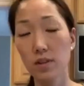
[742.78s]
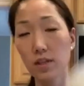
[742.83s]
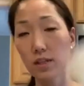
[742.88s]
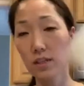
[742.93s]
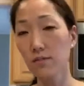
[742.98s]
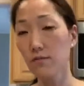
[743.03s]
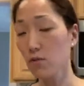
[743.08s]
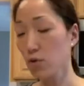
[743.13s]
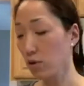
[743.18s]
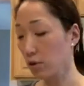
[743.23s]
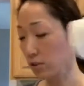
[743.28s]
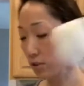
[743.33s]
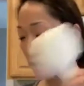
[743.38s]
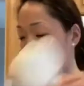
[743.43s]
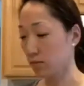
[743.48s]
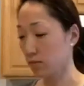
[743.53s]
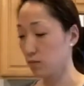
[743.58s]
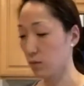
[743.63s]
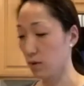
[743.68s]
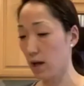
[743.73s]
this, of
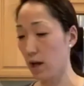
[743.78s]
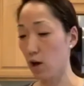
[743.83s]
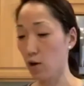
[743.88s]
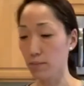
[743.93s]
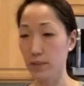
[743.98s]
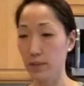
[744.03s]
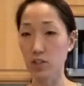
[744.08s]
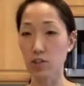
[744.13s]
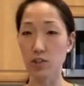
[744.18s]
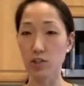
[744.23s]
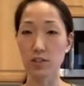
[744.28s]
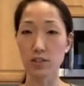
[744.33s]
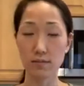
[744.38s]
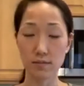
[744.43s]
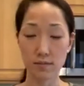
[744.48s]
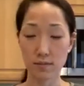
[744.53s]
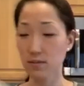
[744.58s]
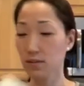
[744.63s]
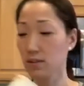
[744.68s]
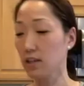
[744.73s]
course, will help me just
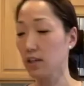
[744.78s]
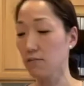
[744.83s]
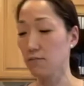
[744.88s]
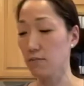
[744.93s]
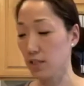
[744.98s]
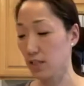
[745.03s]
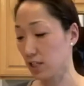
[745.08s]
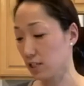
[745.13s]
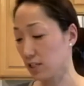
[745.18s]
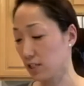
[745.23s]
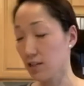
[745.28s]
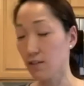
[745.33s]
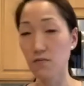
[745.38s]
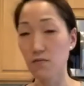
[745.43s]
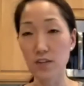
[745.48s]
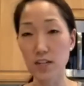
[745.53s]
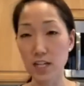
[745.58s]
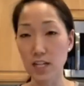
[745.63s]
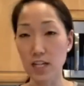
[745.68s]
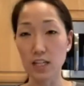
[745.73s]
give me this
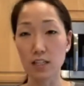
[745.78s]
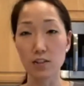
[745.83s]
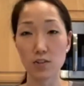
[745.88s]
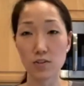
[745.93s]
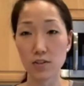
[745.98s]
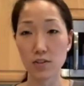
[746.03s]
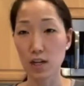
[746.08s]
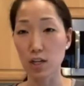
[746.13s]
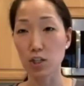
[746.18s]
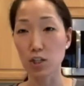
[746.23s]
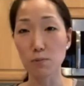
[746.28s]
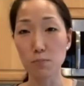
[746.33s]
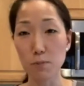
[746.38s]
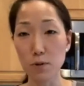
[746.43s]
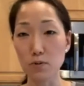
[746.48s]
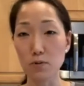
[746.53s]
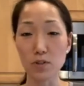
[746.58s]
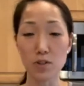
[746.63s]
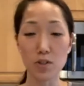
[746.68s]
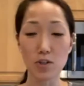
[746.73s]
convenience
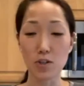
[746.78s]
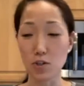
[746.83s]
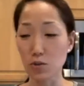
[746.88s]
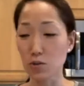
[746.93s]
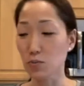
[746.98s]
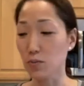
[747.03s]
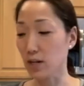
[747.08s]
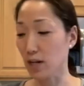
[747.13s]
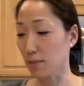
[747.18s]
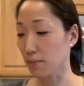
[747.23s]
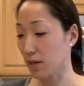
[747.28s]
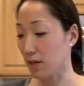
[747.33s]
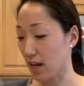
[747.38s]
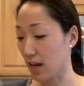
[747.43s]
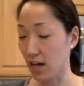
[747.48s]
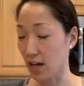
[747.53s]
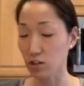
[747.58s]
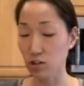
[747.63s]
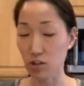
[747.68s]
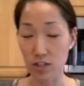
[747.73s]
spoon to use when I'm
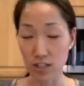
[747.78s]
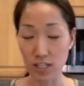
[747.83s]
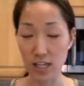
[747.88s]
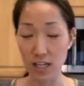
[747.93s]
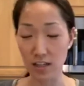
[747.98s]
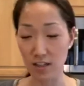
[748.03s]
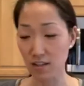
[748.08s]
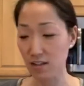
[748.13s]
going to actually